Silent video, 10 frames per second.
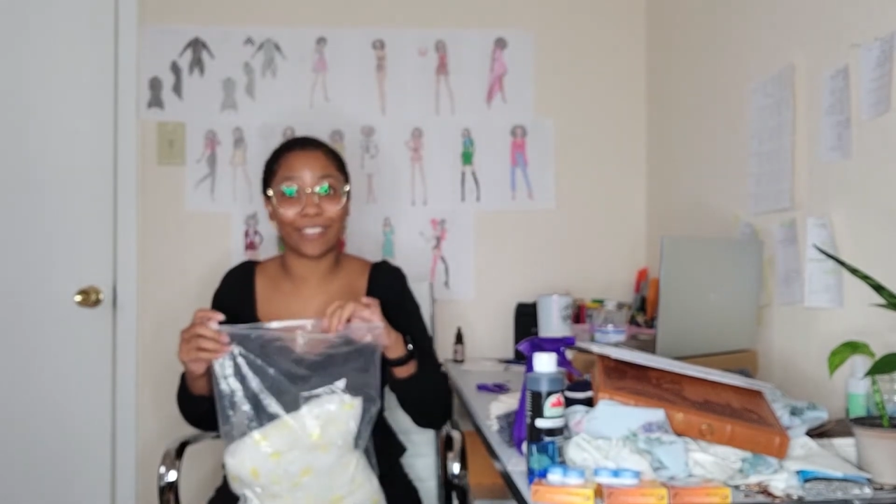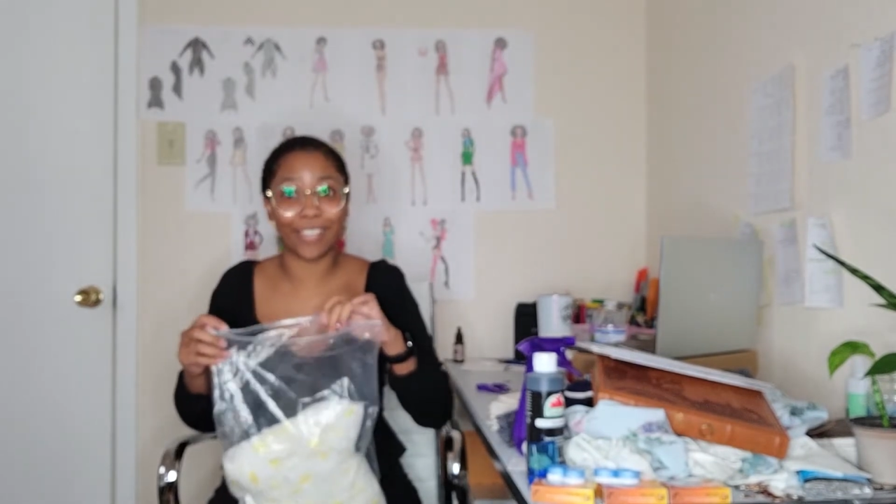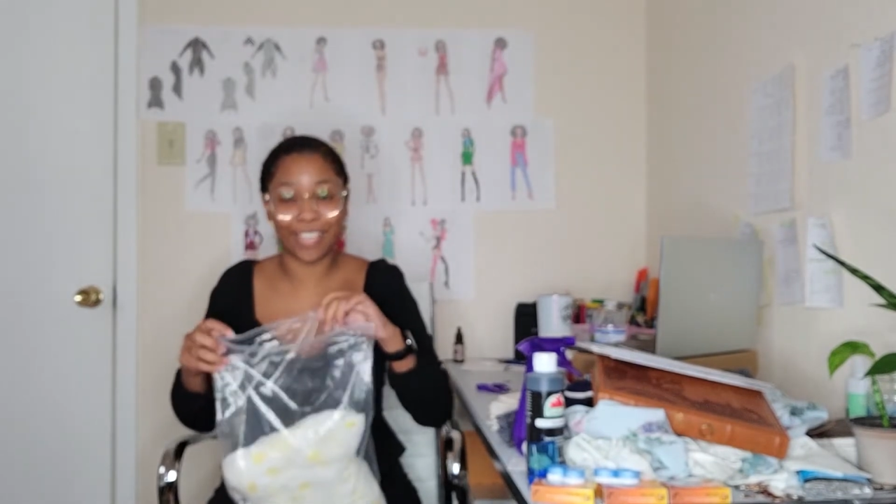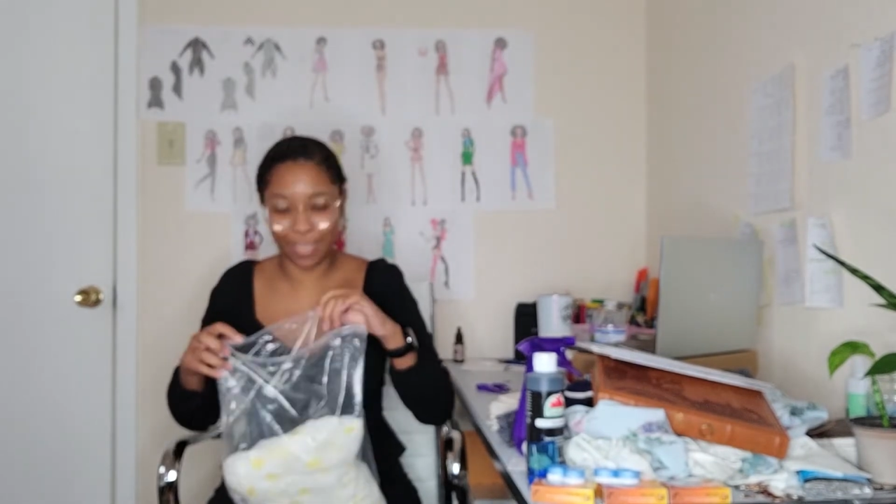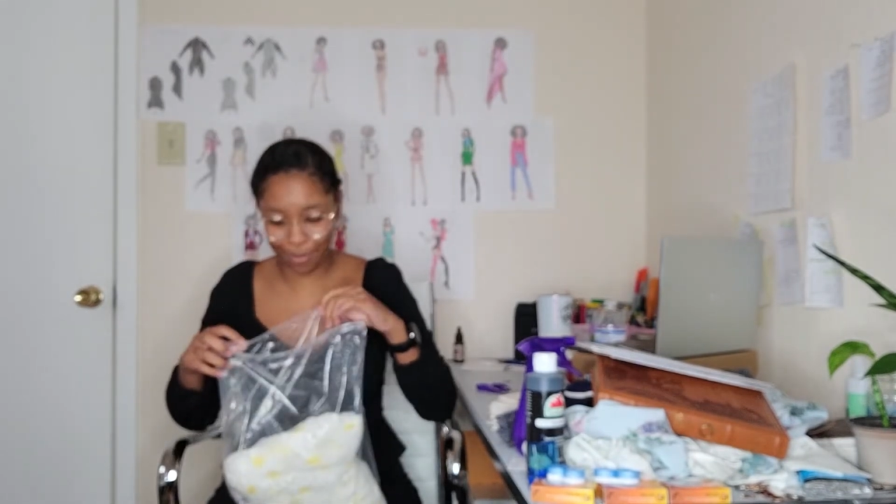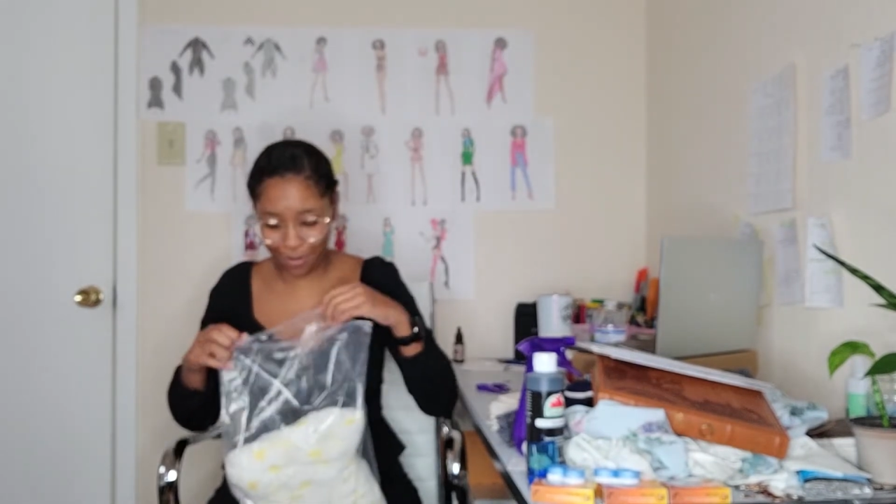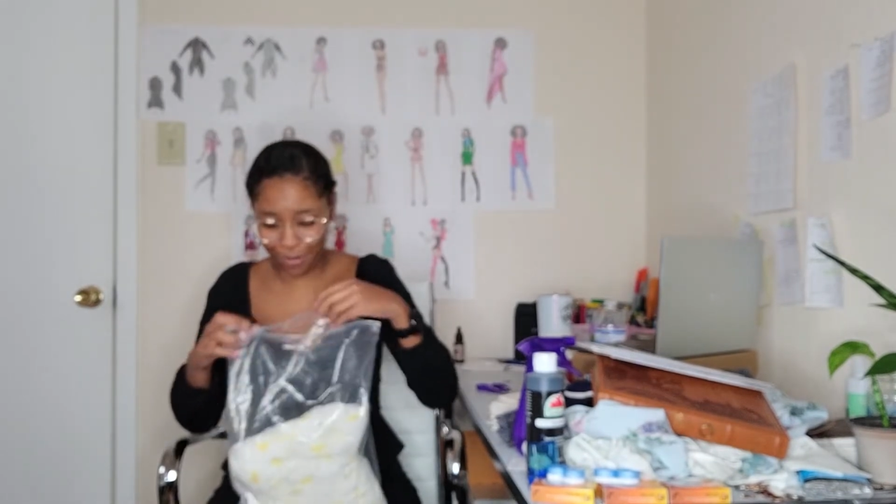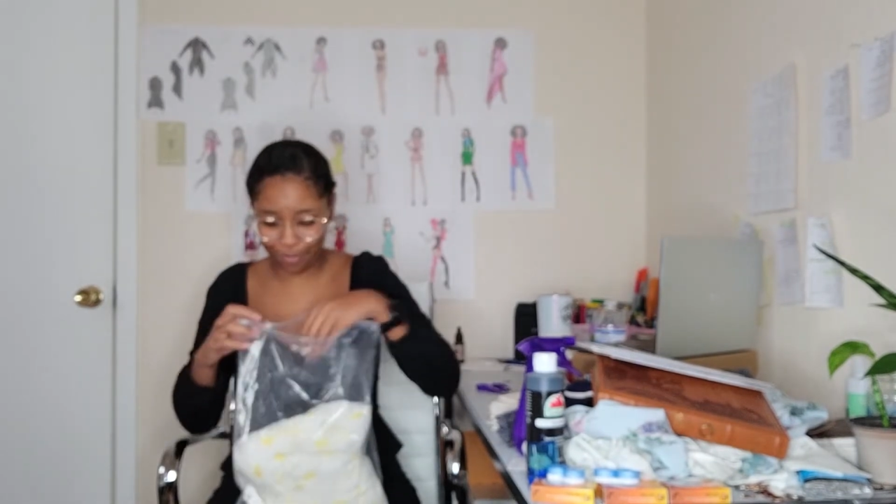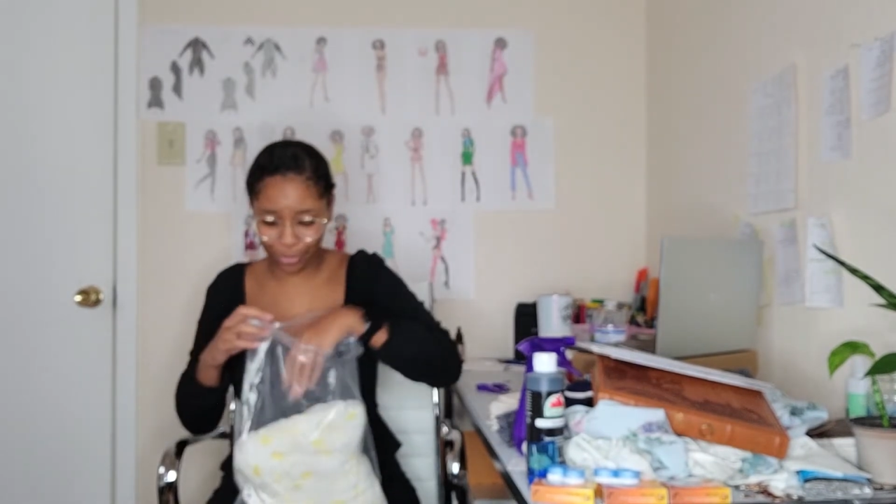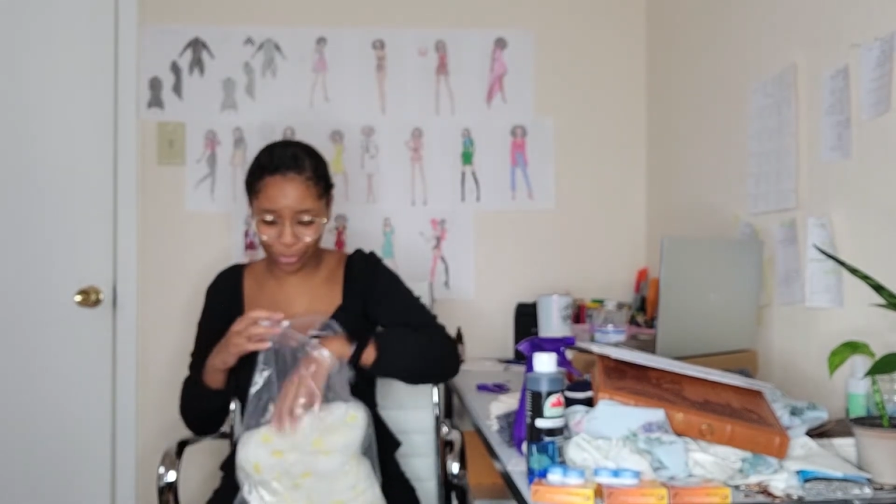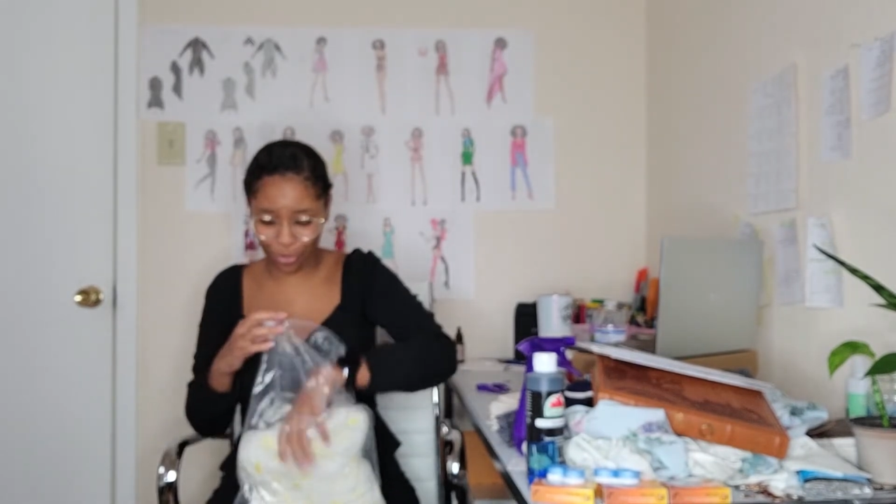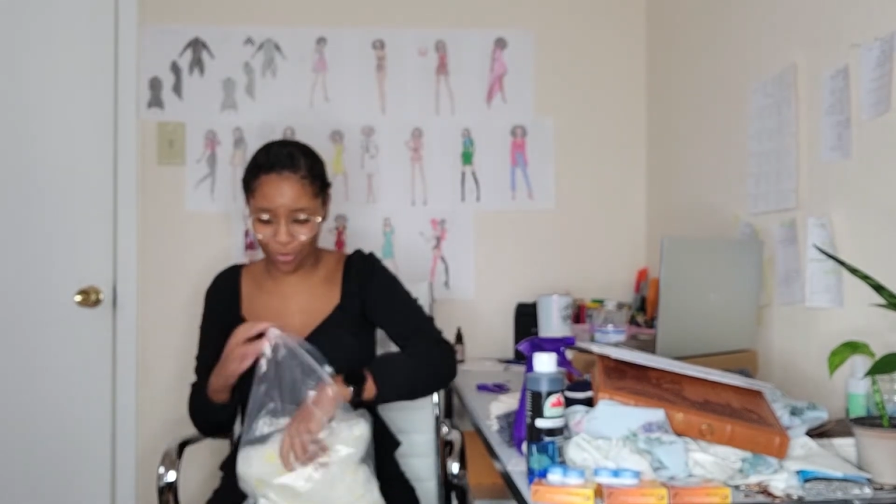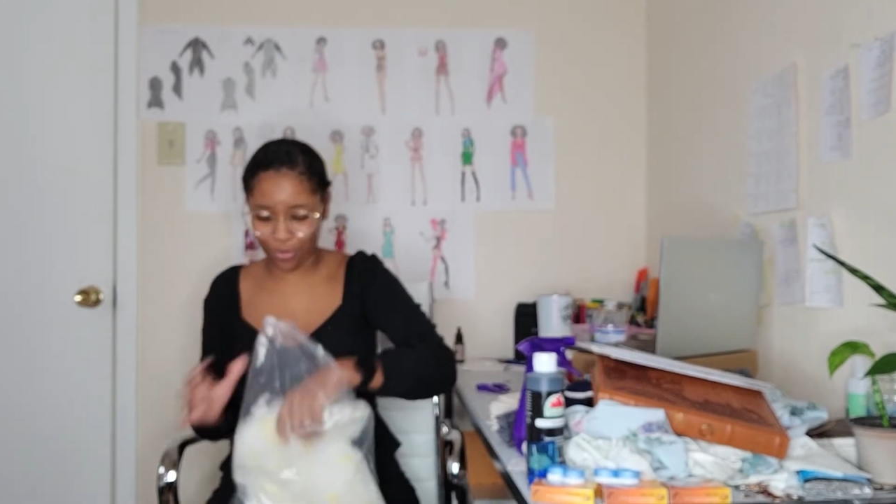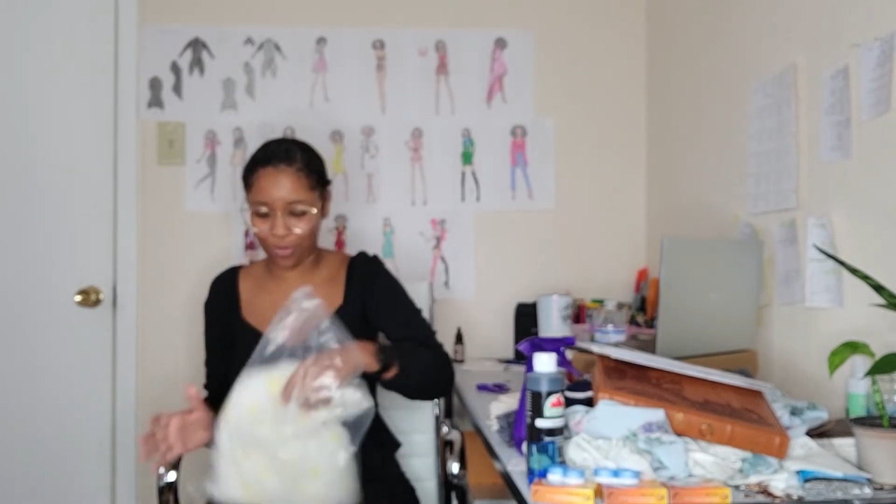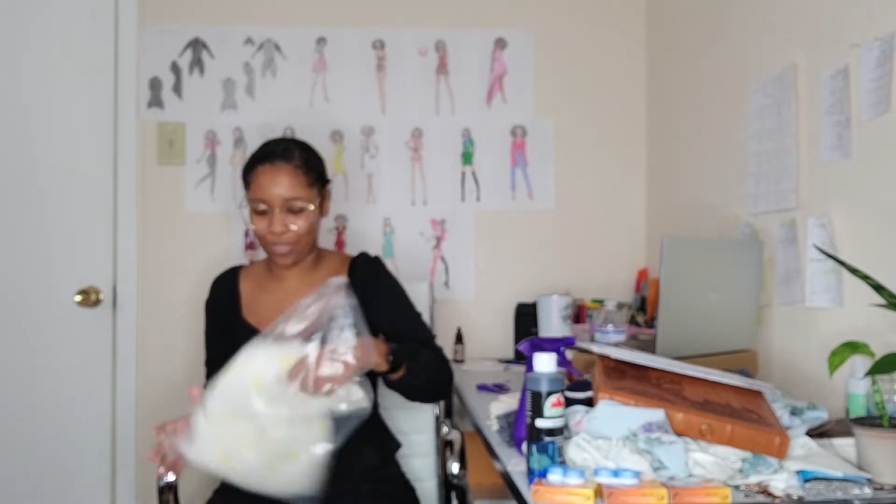I gotta get back up and show you.